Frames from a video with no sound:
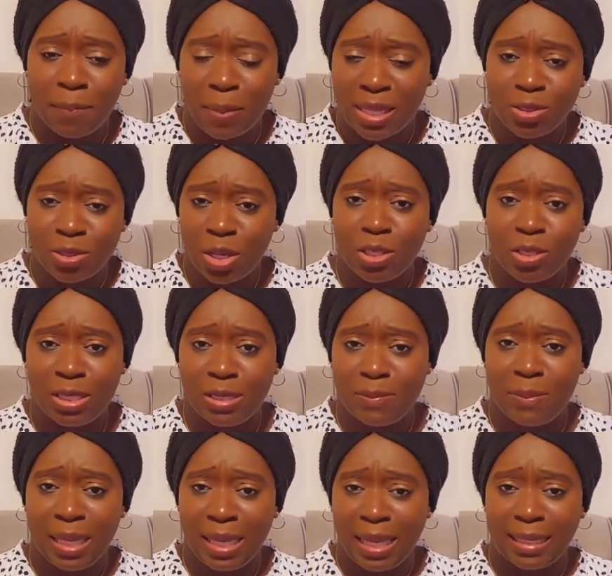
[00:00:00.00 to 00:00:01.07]
pastor is
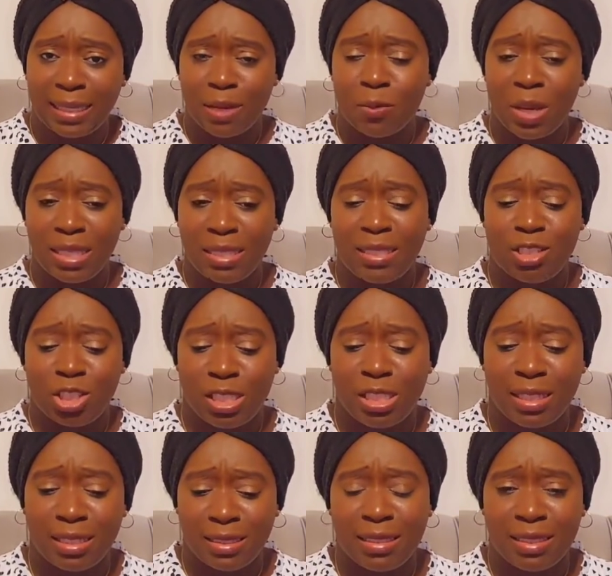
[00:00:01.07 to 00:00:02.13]
speaking, the way he's
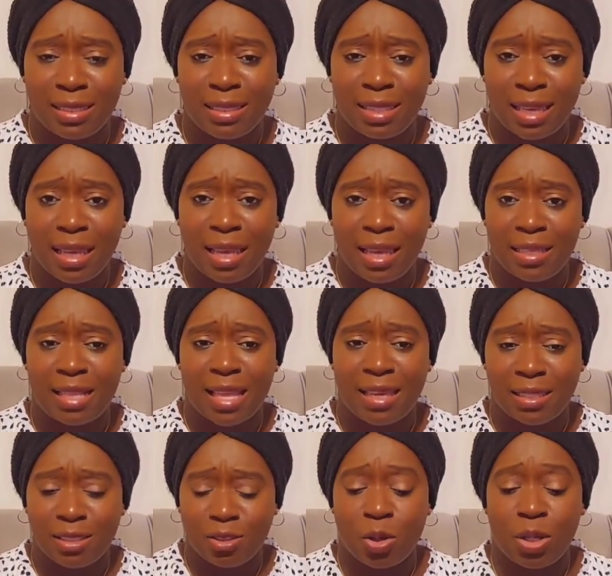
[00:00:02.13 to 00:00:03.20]
teaching this thing is
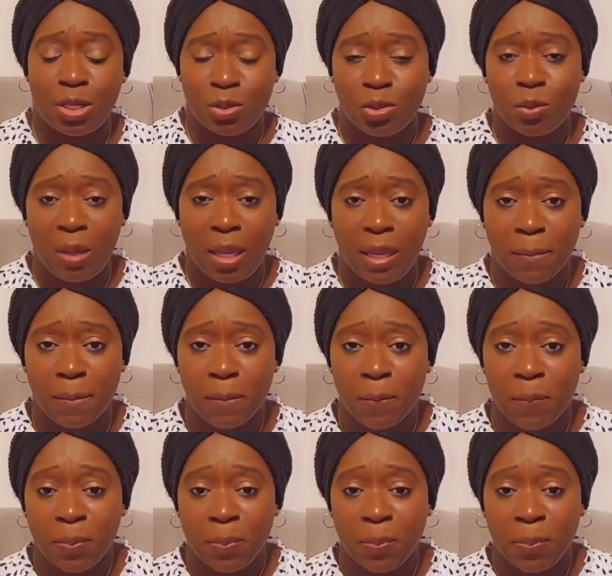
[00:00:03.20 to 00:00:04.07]
like he's talking to me.